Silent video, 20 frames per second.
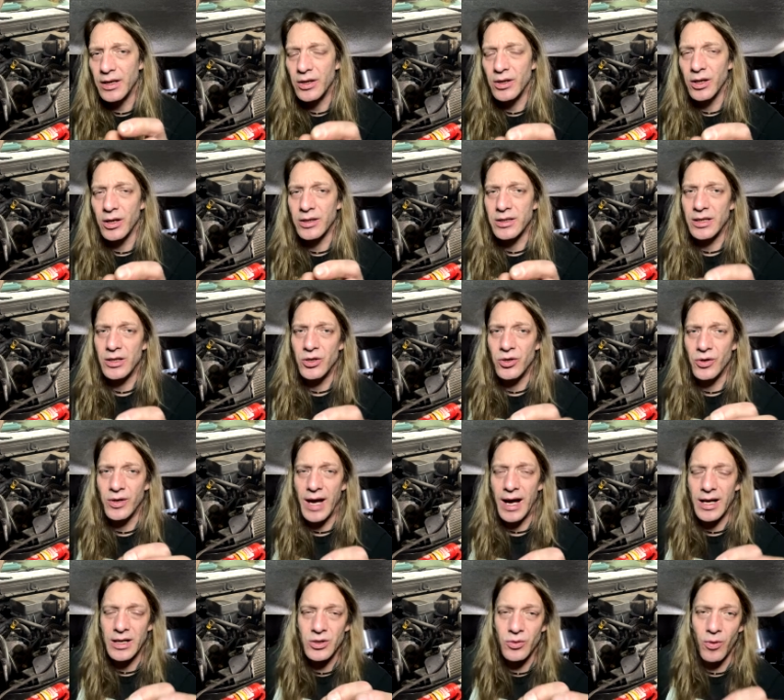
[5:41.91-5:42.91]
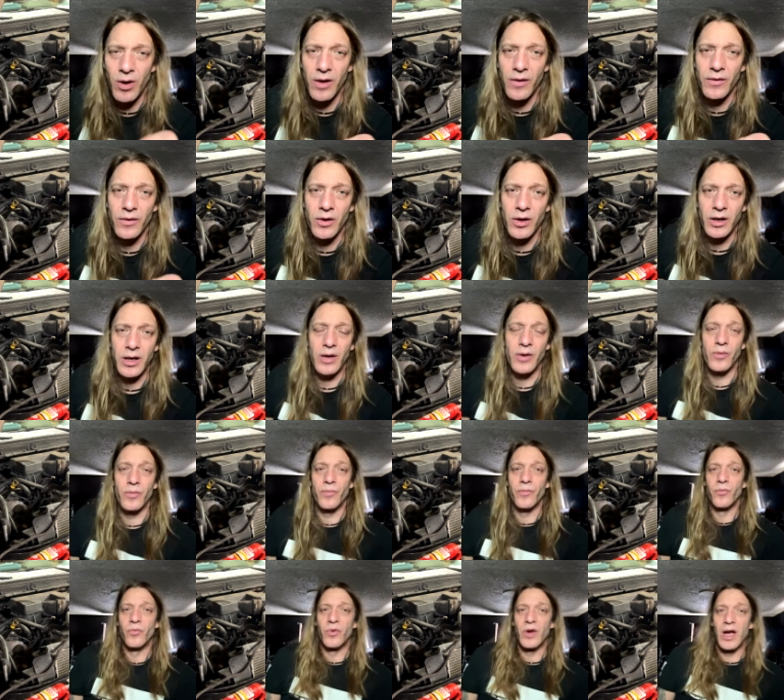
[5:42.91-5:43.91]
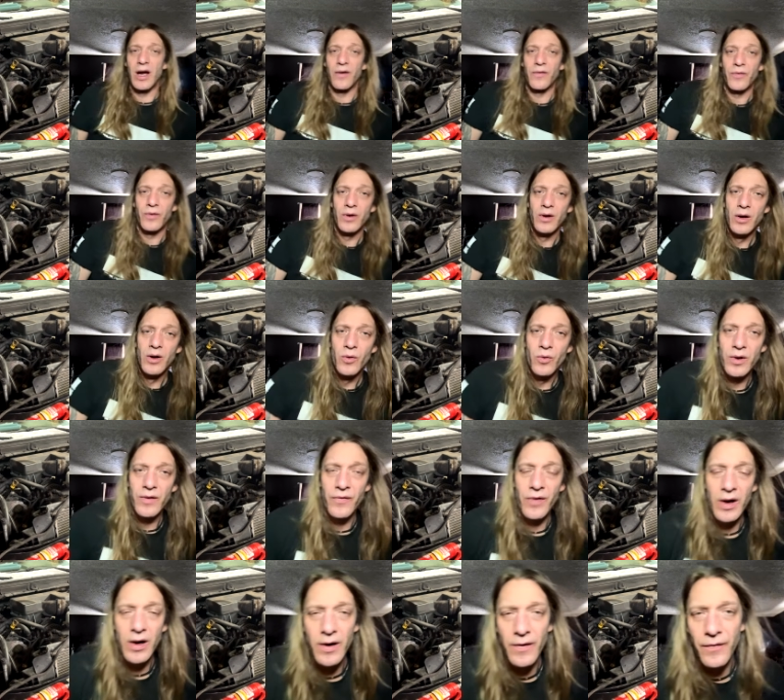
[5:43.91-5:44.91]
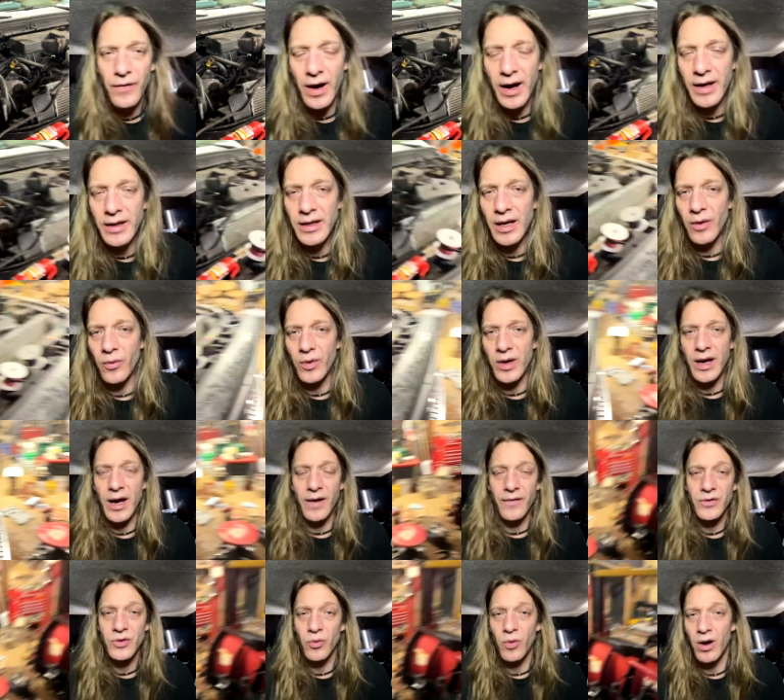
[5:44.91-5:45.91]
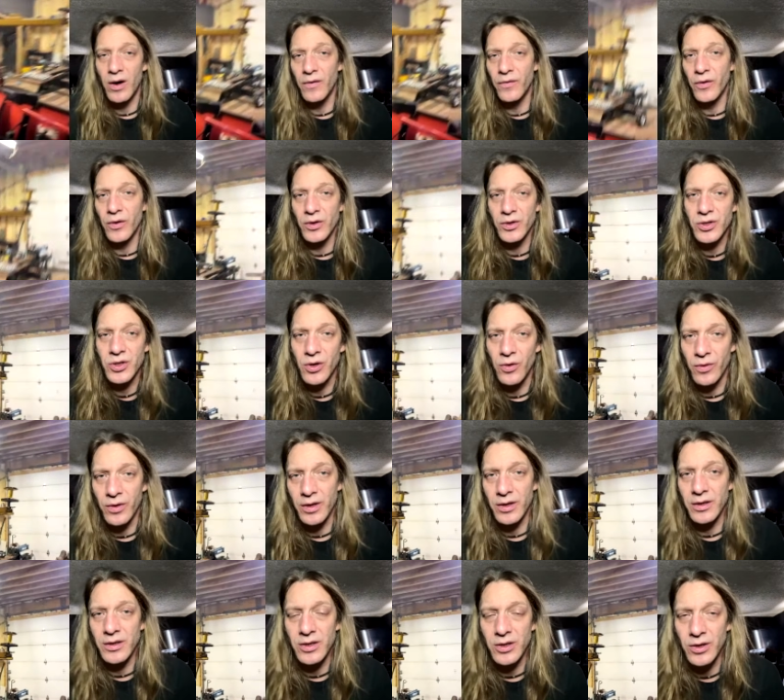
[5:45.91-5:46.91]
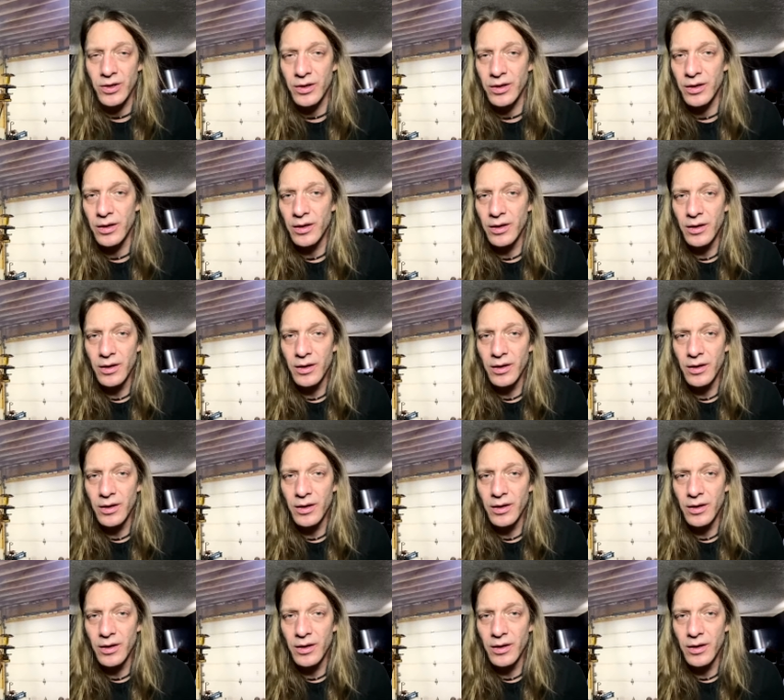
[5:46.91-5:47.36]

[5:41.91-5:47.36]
Listen, you got 12. Look at we verified that we have 12 volts going into your.